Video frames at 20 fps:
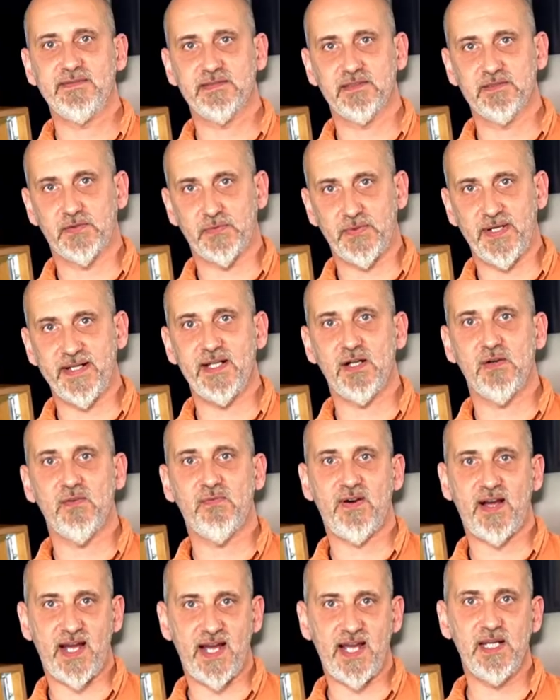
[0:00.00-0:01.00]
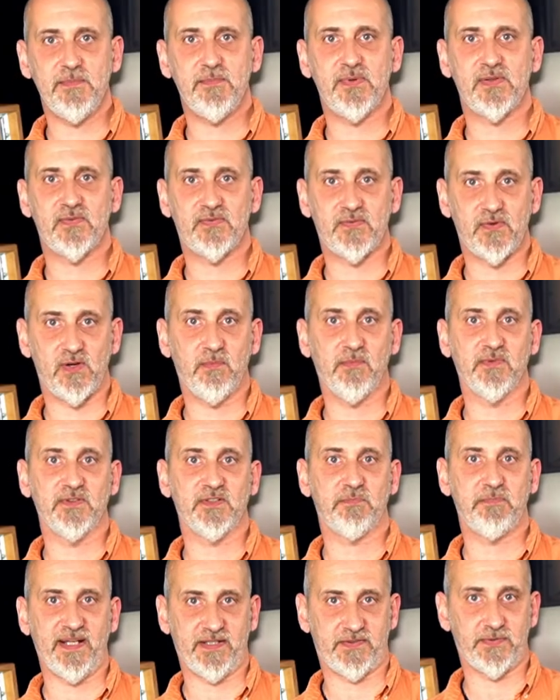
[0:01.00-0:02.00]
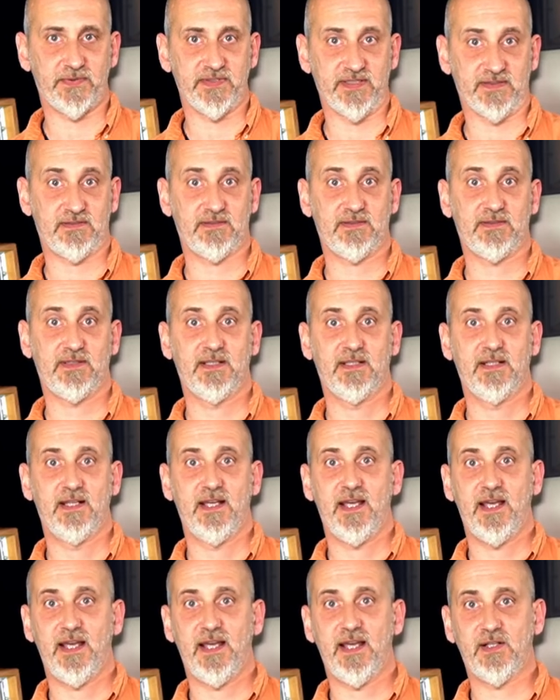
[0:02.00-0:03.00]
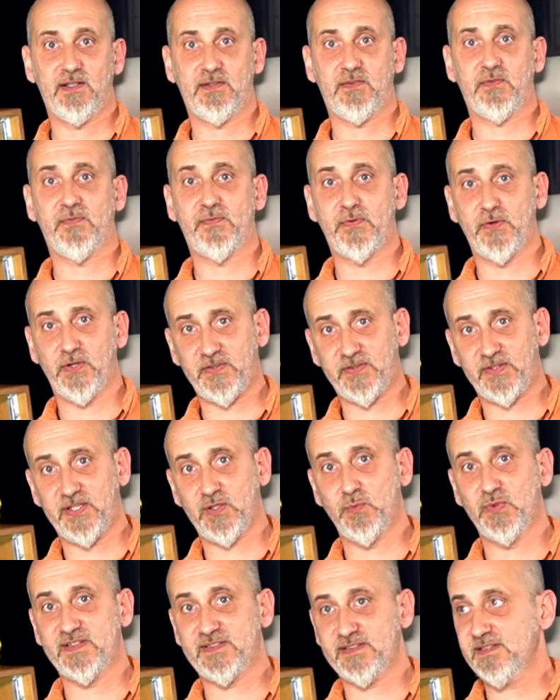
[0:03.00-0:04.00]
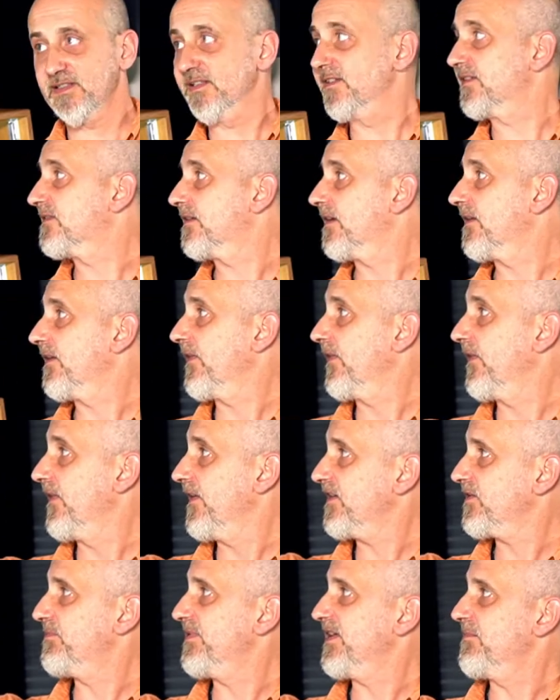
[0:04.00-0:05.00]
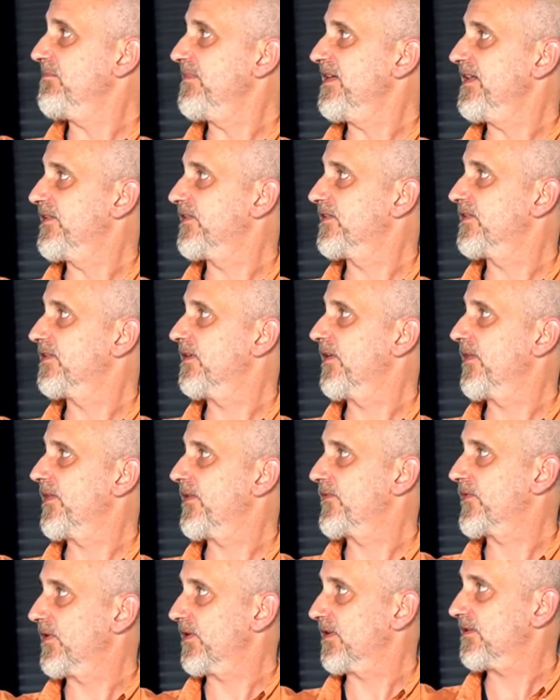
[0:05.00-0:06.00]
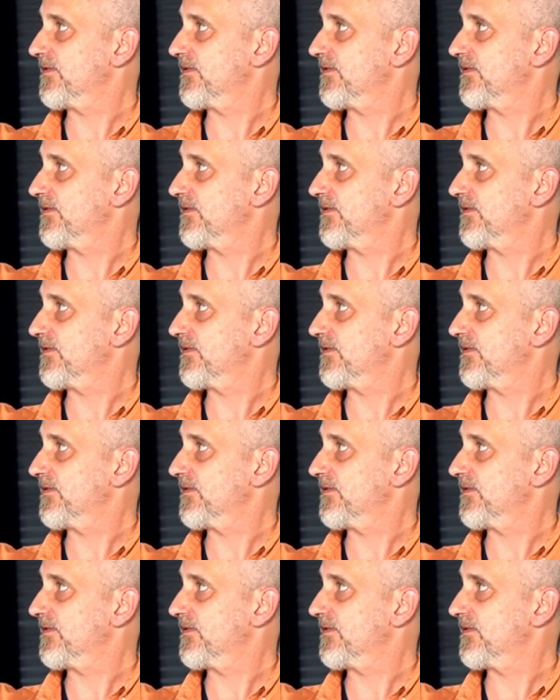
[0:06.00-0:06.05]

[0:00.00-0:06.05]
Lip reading: an array of high-performance batteries. And the first thing we see is this big meter on the front.